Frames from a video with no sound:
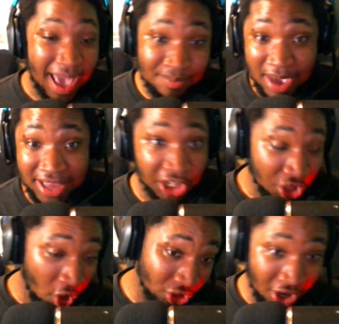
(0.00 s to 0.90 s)
and made
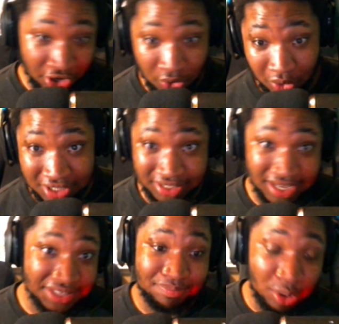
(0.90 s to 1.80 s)
it no longer works
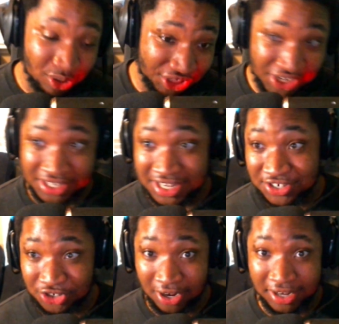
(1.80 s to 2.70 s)
against bullshit
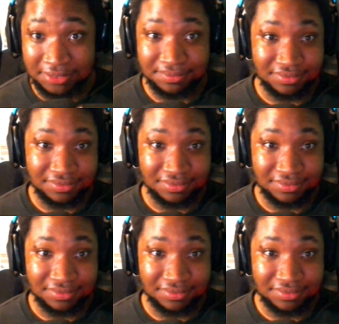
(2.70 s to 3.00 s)
D-Strike.